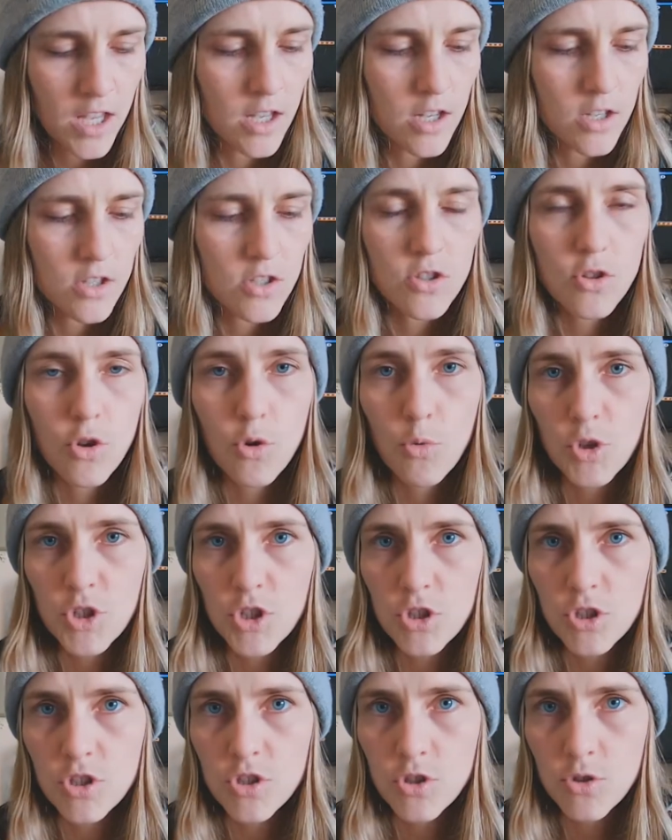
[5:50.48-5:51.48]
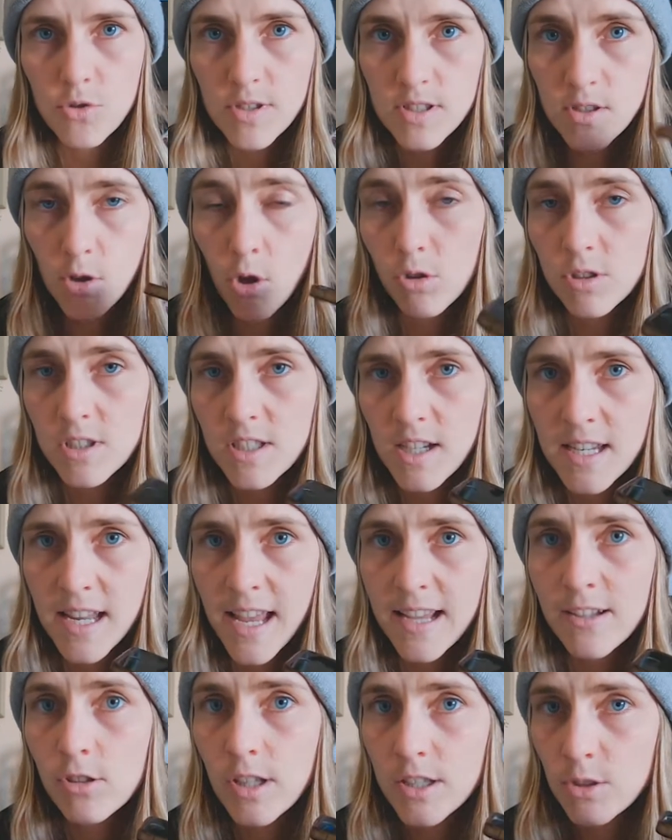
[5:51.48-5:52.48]
So what you can do is hold it at an
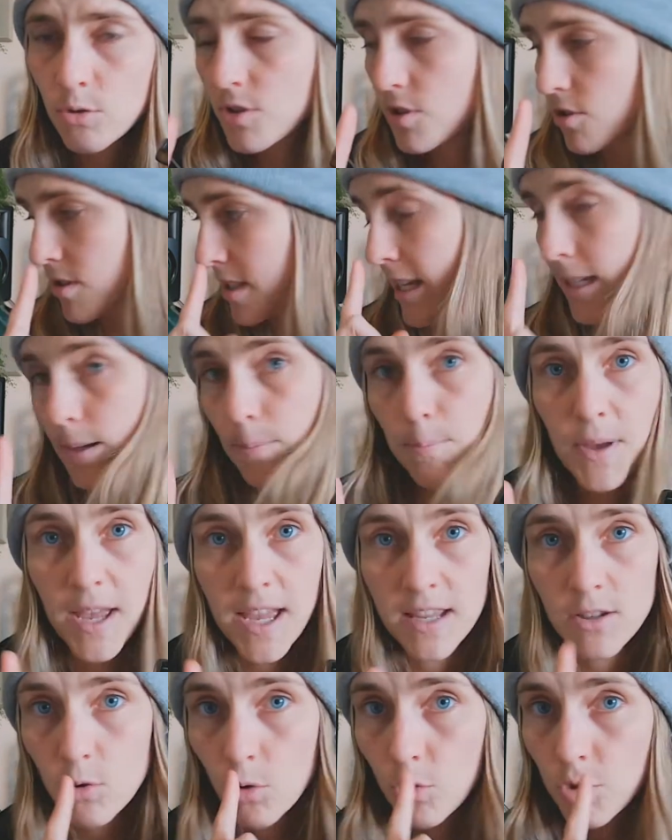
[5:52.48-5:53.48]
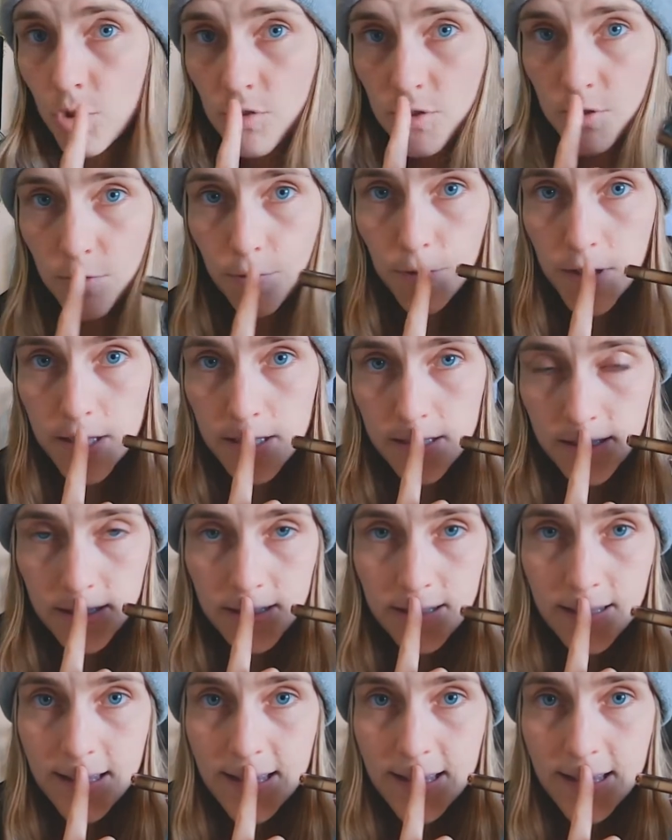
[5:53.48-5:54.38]
angle and also take a pen or use your finger.